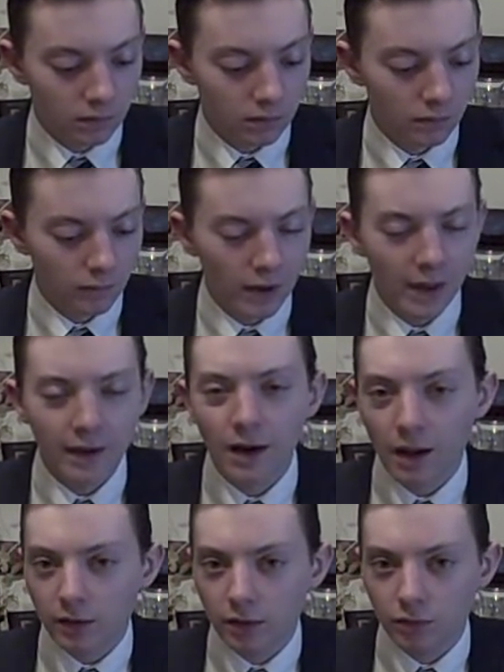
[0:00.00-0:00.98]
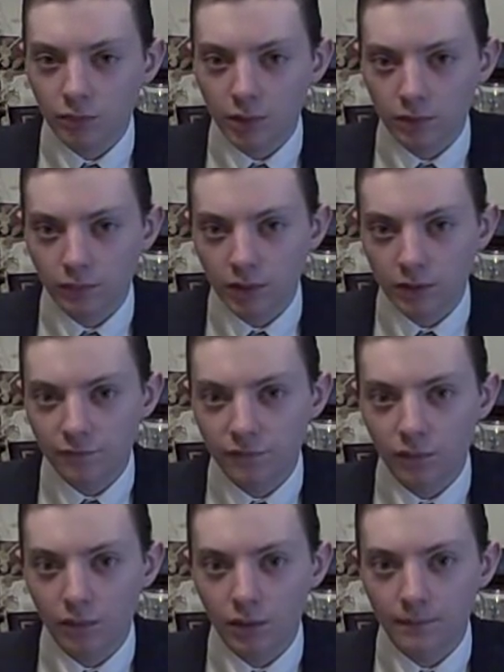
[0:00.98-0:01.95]
The way I got this one was
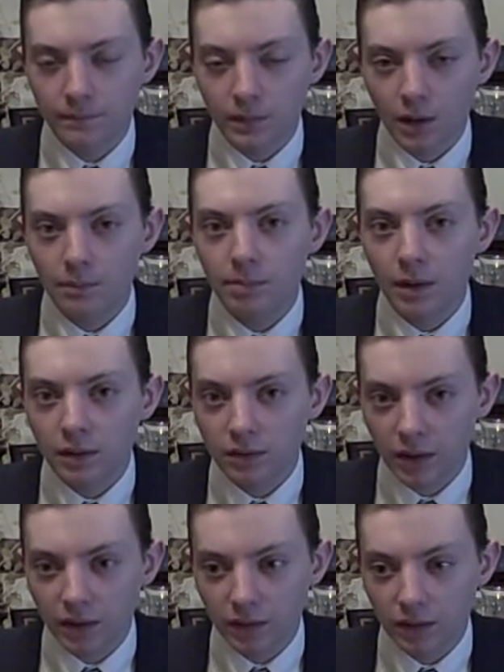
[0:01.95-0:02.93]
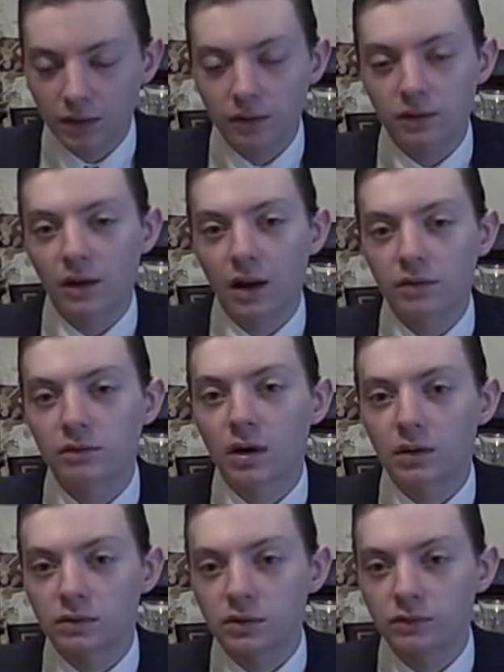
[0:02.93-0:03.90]
for a buck ninety nine, standard
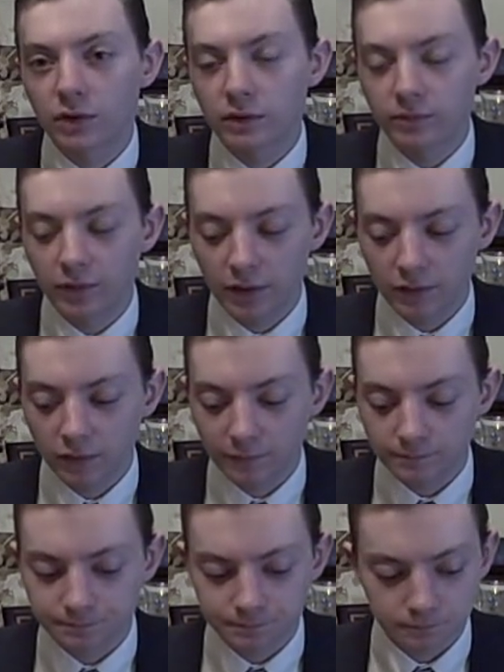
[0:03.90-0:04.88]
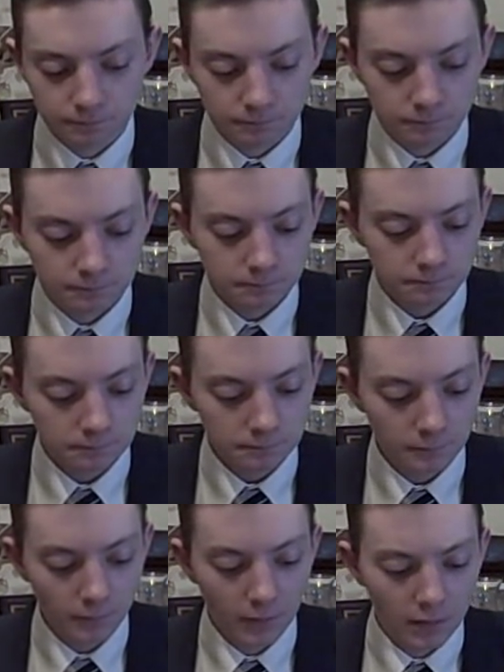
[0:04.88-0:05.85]
energy drink price.
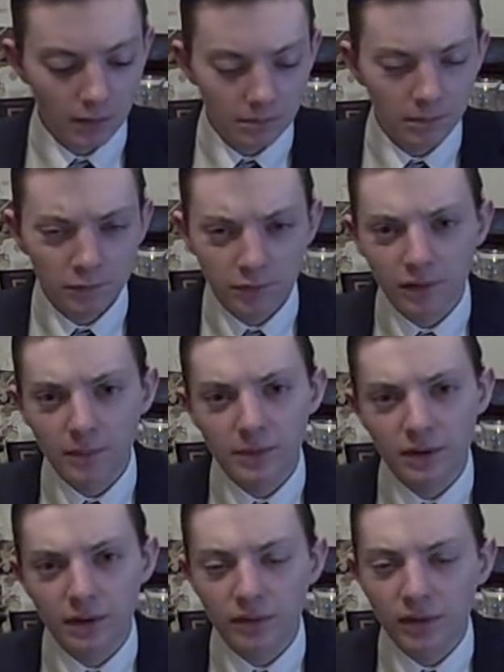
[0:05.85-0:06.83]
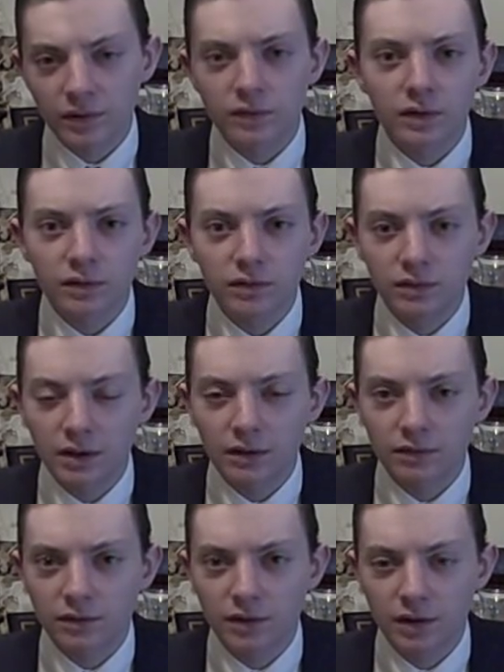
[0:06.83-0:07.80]
Most of the time you get like a sixteen
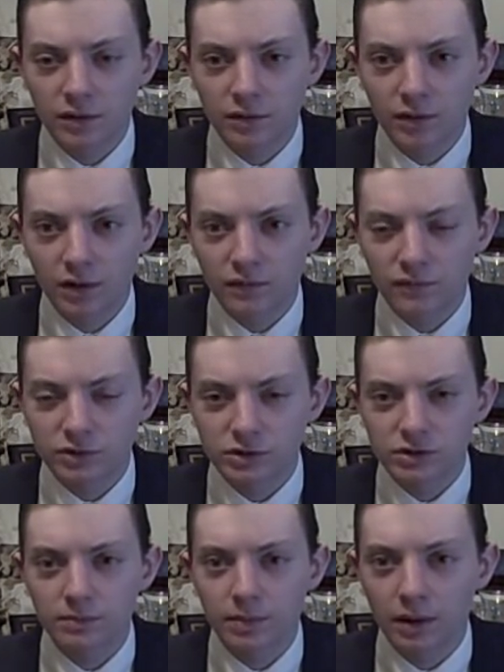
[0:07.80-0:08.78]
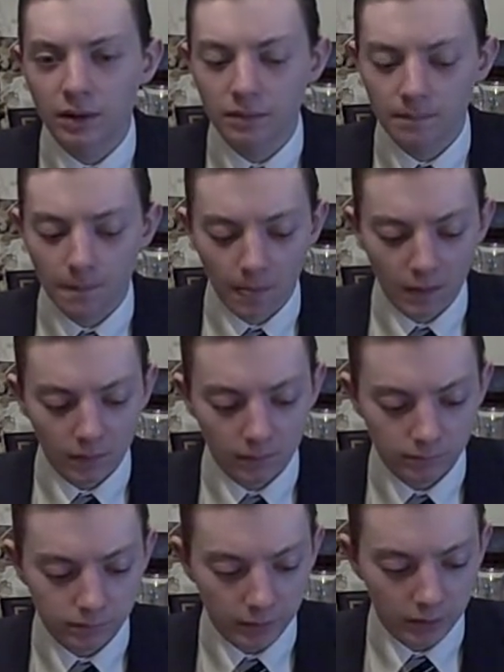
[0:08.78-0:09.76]
ounce kickstart for just a buck.
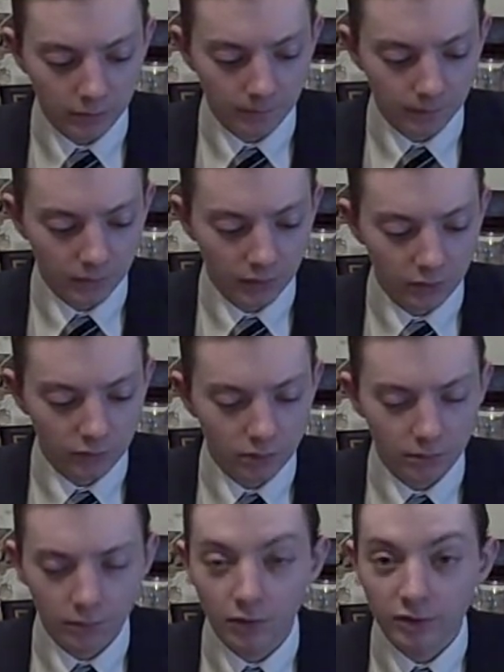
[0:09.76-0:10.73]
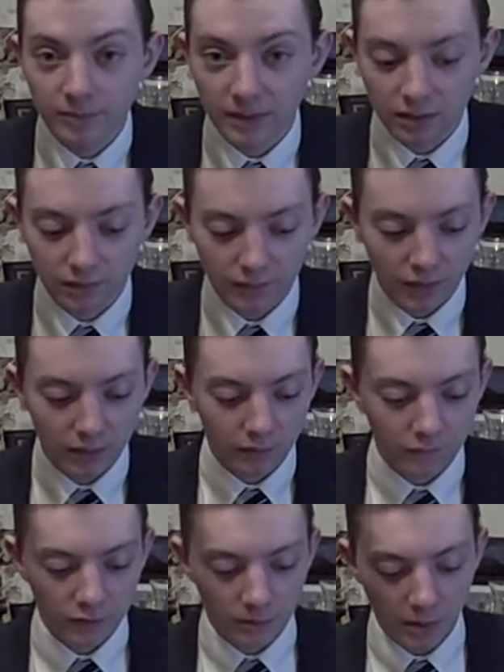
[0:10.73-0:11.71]
But these were more expensive. I don't know
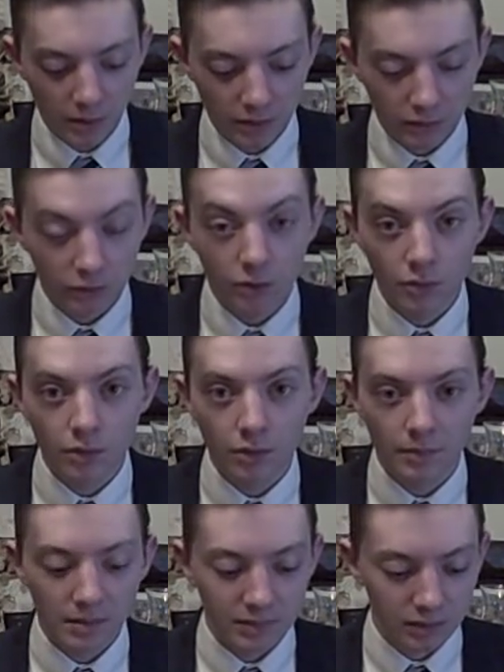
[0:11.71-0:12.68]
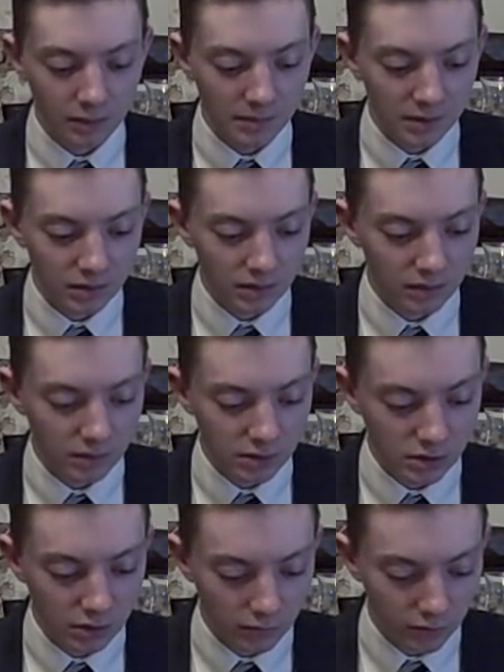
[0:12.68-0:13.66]
if it's because they're newer, maybe a limited
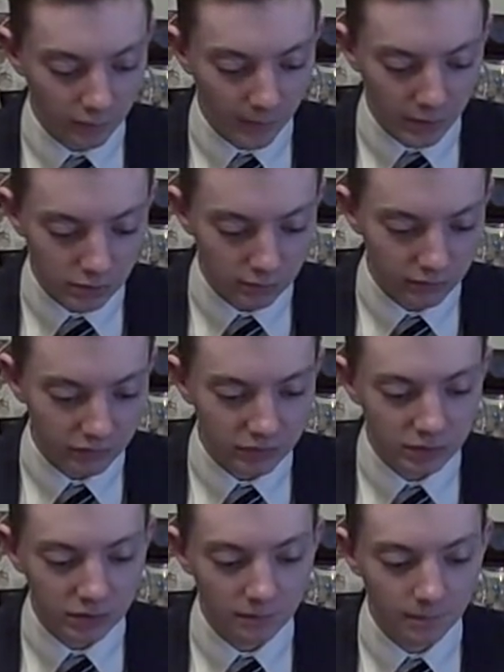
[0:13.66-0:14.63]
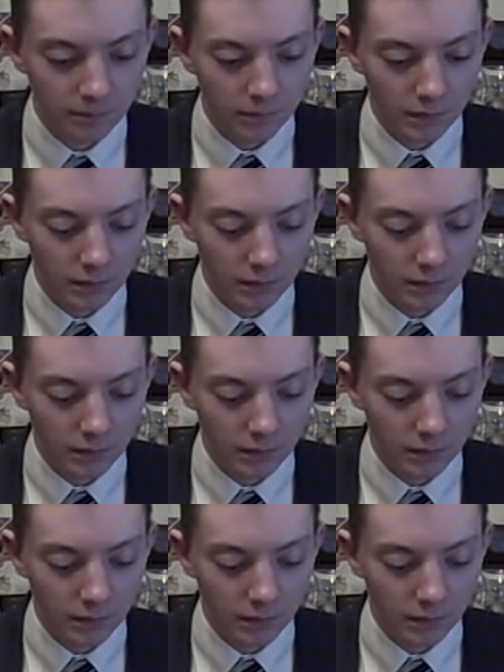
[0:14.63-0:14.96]
edition or a special edition.